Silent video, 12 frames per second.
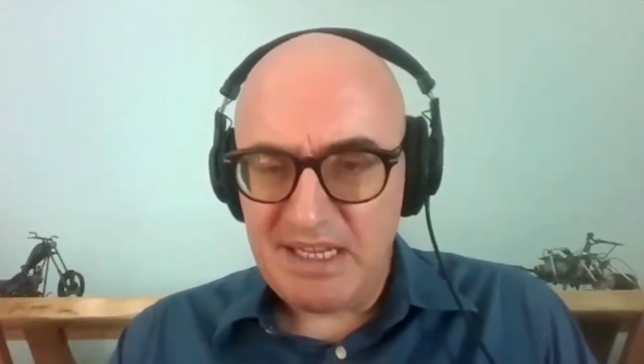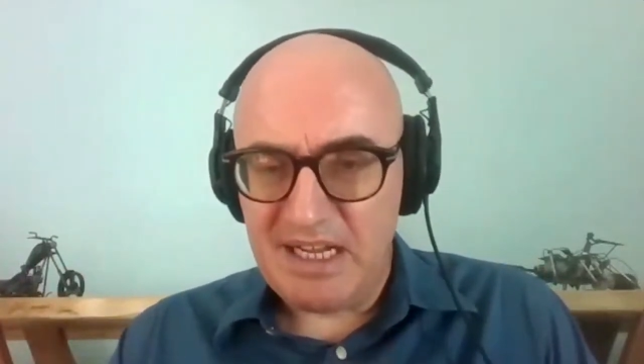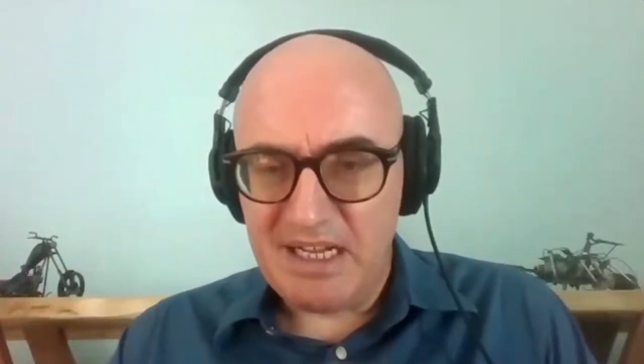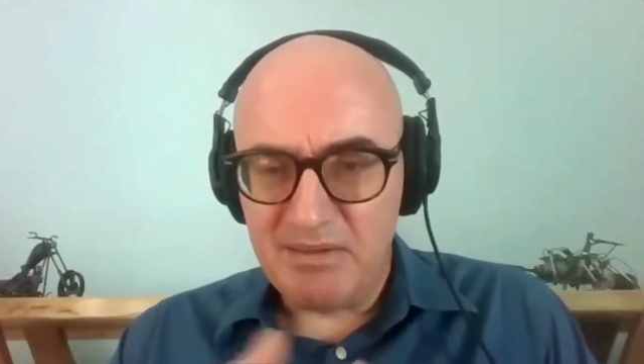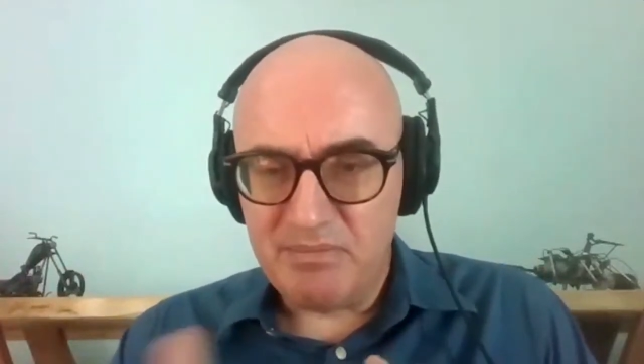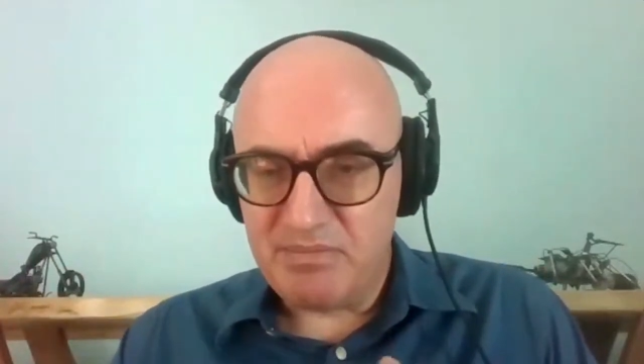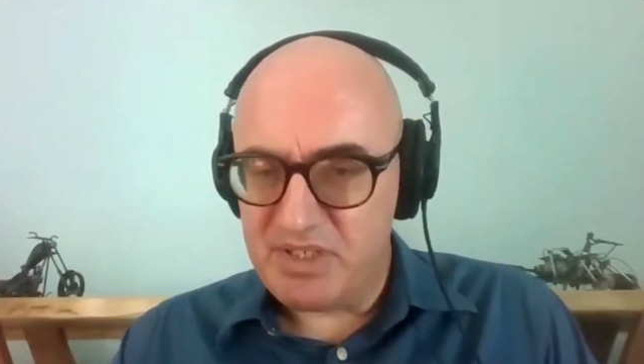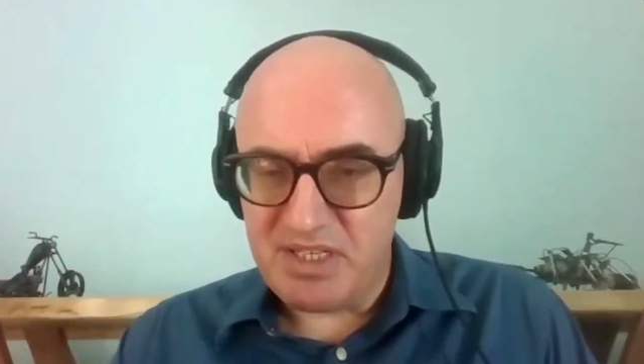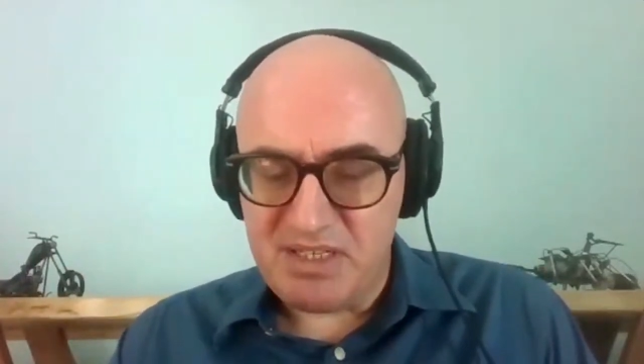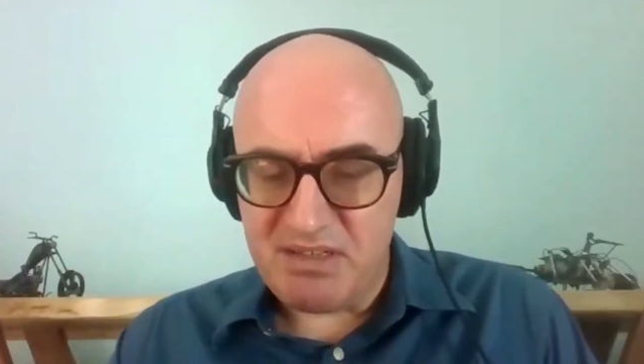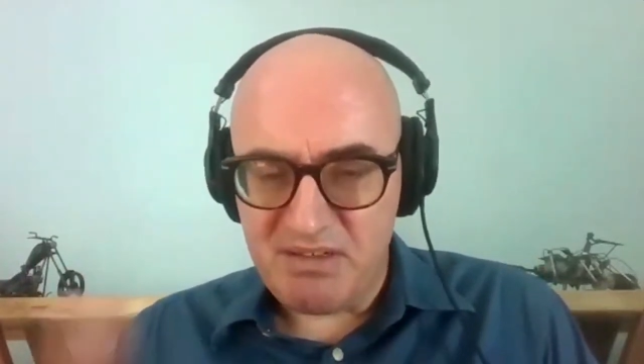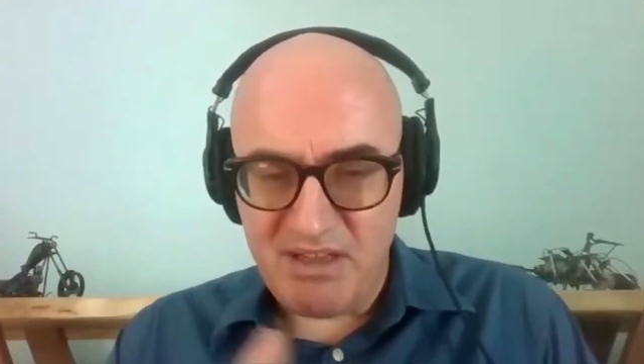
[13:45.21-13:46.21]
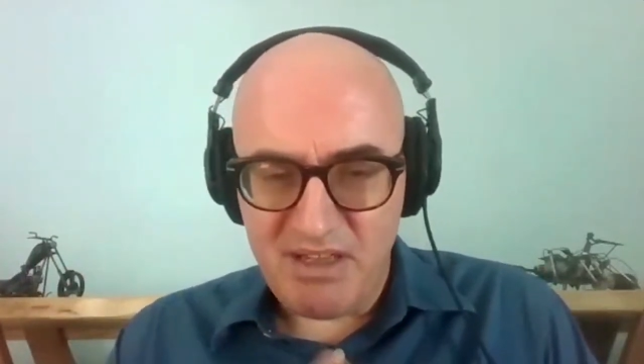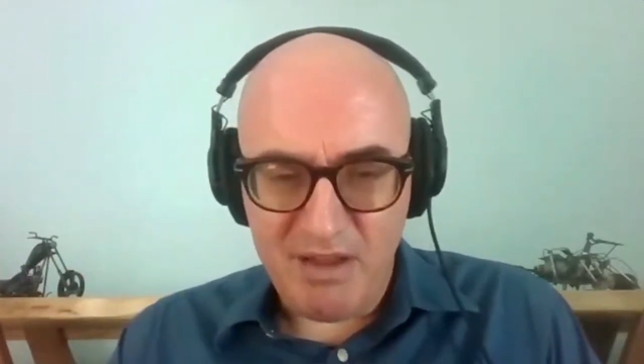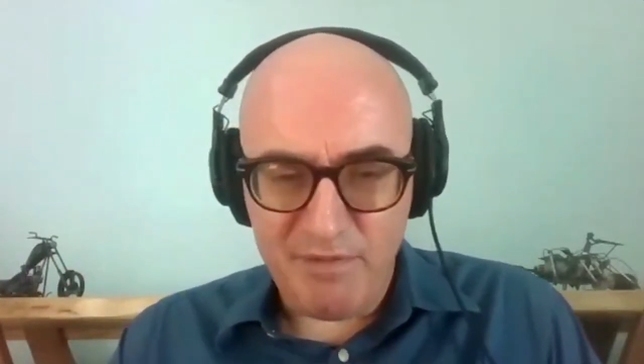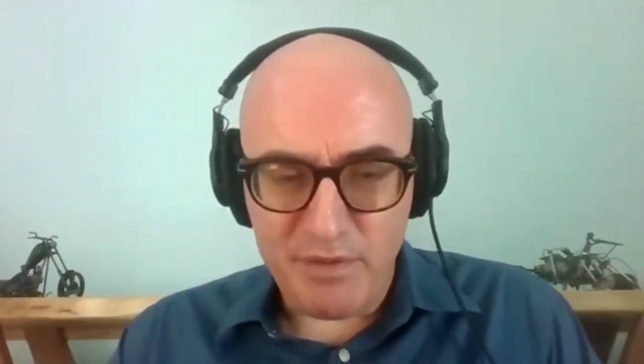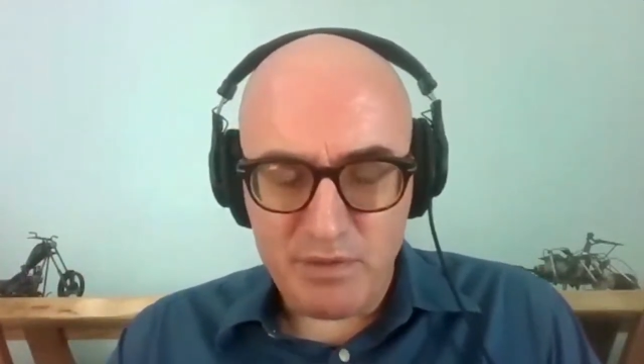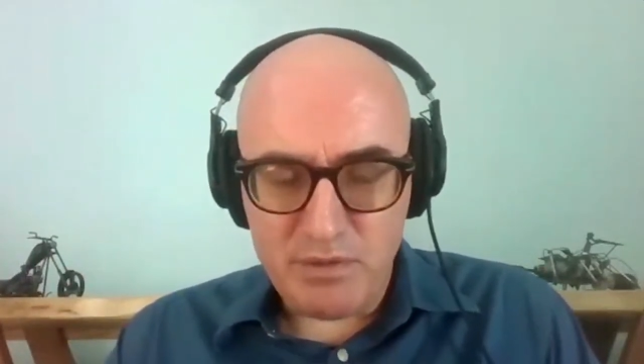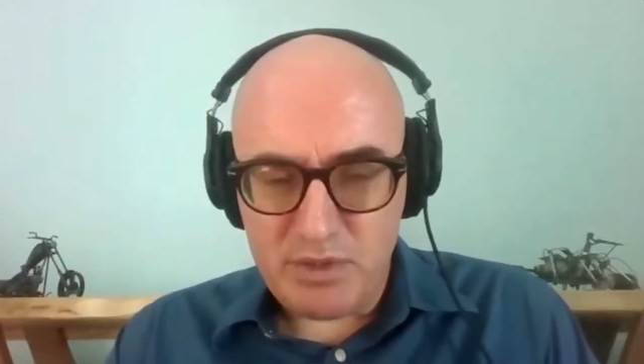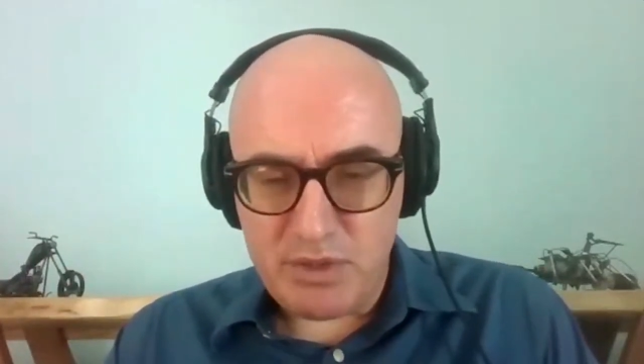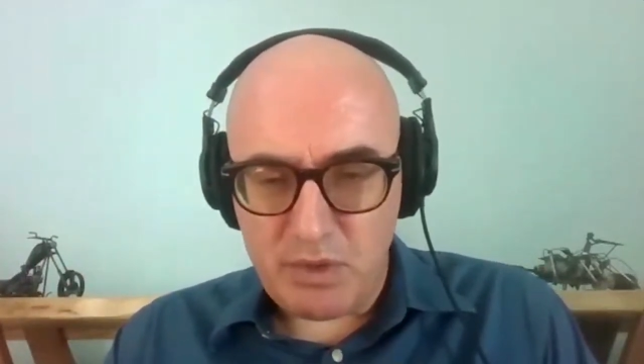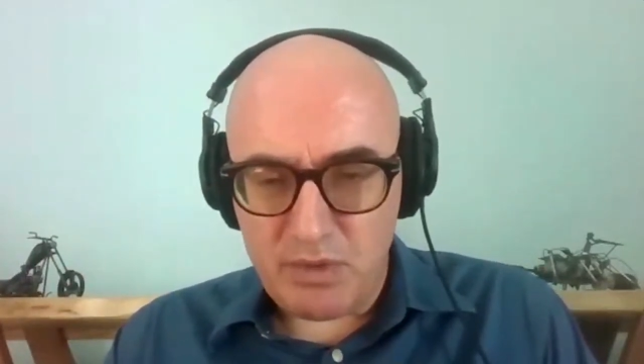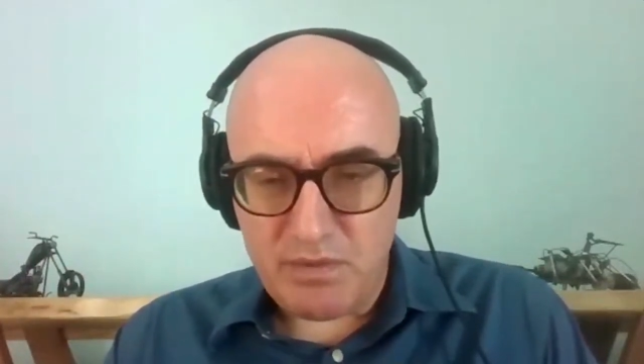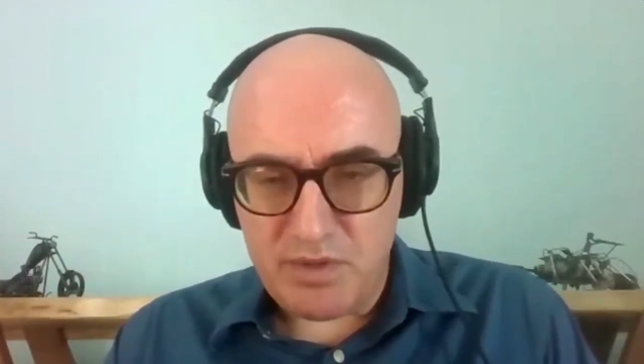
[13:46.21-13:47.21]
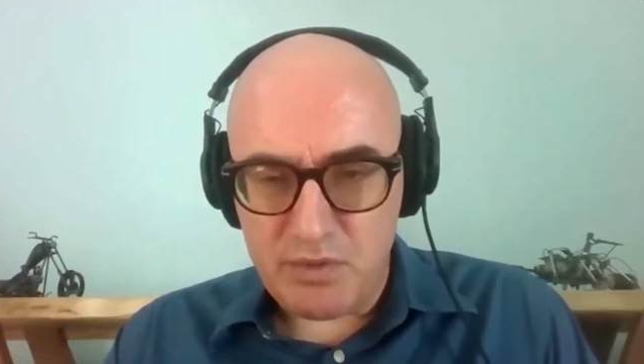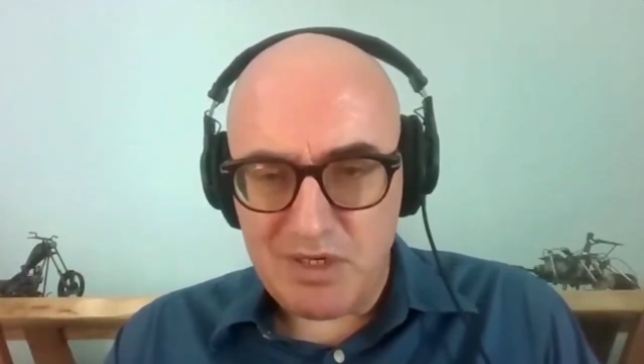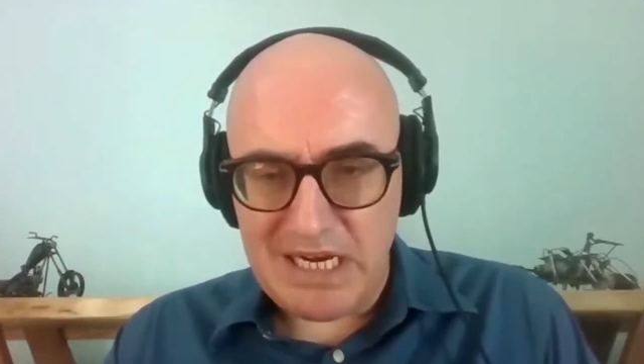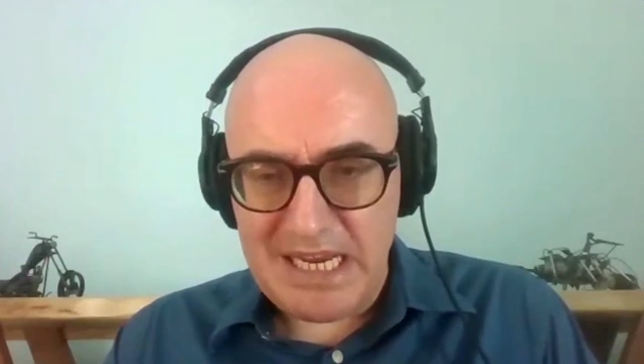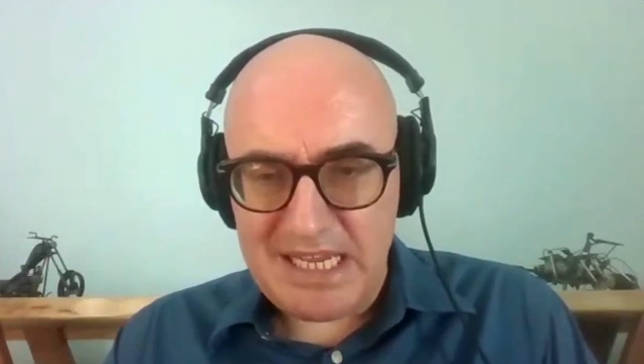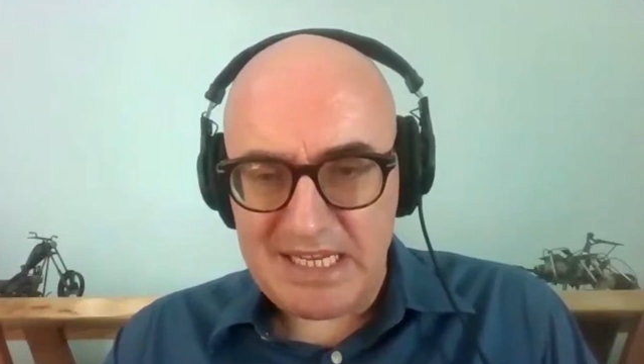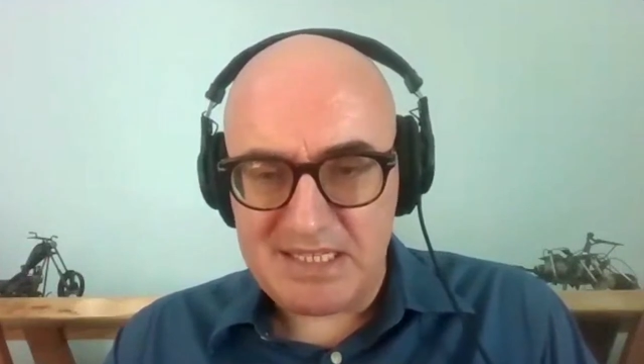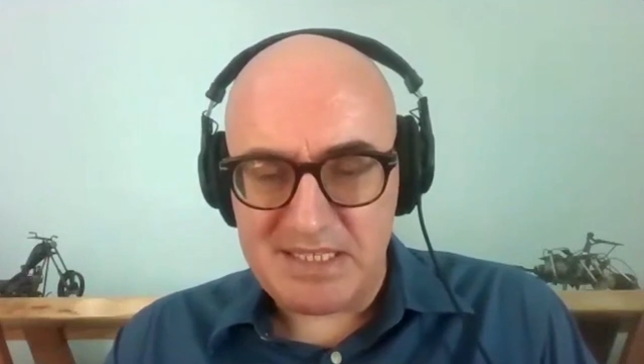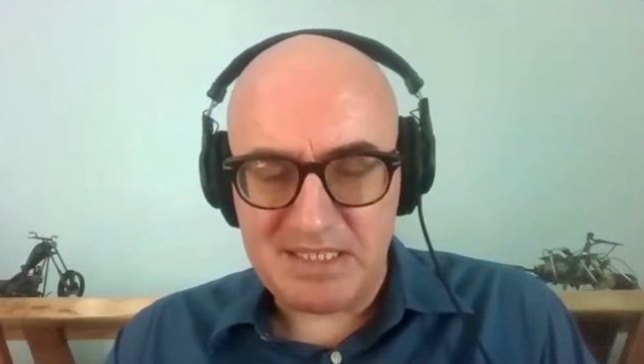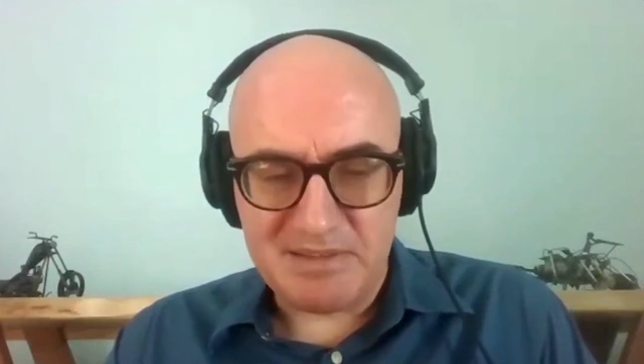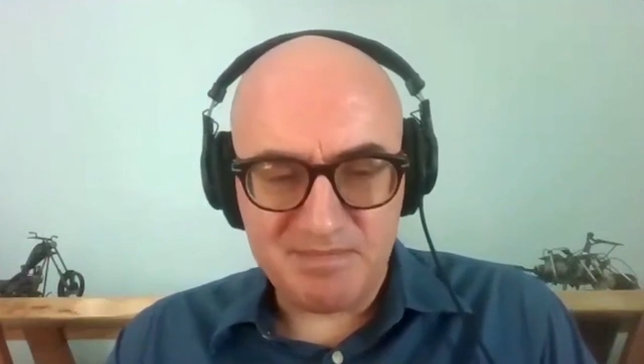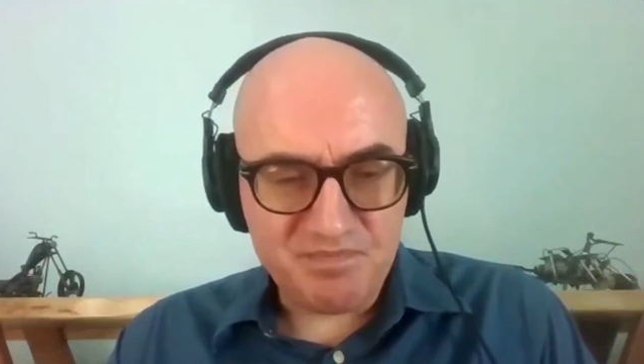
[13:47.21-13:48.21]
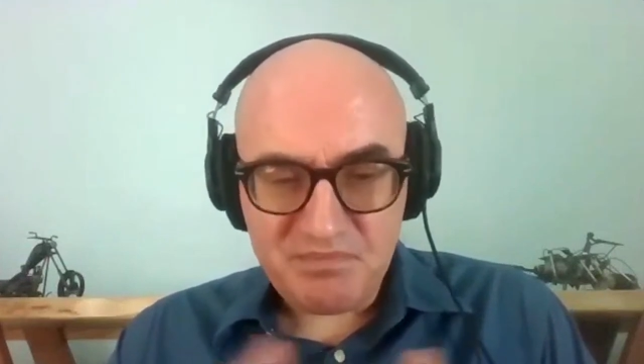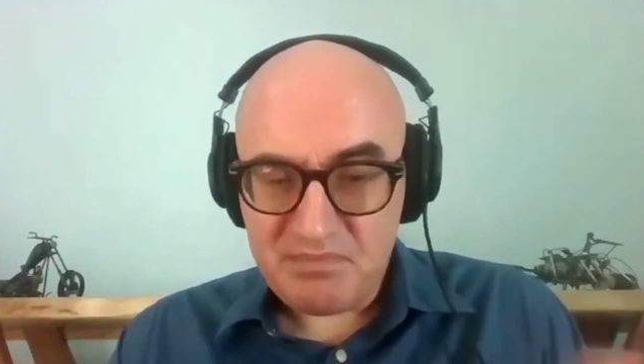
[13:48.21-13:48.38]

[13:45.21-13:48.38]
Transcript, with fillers: um, just a few sort of short clicks and